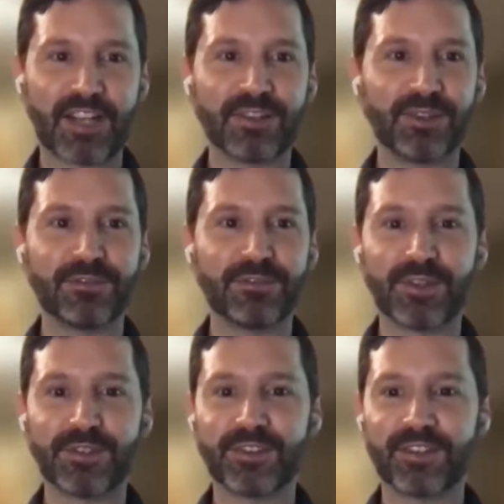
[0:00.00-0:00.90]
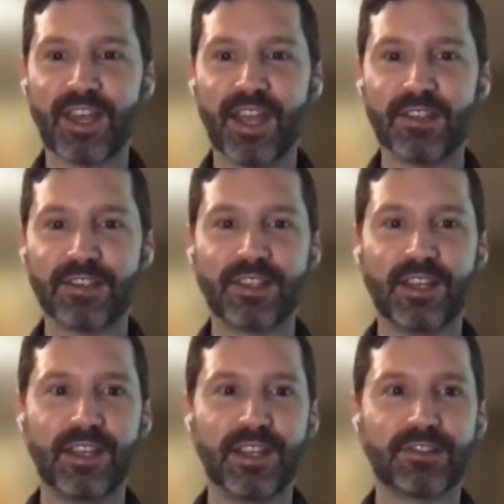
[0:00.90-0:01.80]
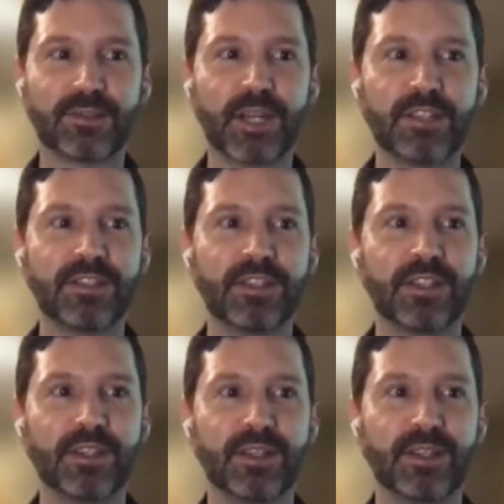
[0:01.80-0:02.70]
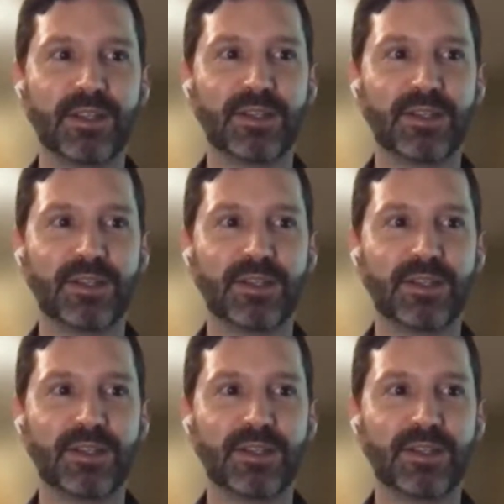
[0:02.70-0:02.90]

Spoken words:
technical difficulties aside, it's great to